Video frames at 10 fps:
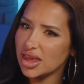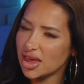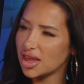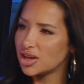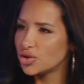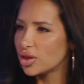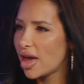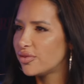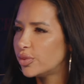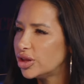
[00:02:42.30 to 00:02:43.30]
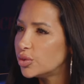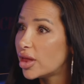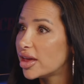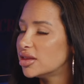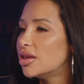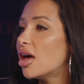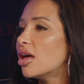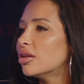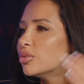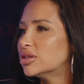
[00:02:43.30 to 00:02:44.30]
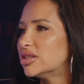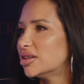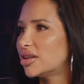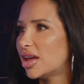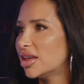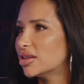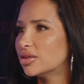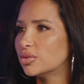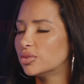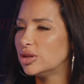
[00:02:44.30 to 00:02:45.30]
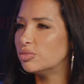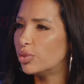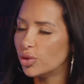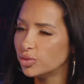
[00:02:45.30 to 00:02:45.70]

kick in in your life? Were you like young? Was it like yeah, yeah no. so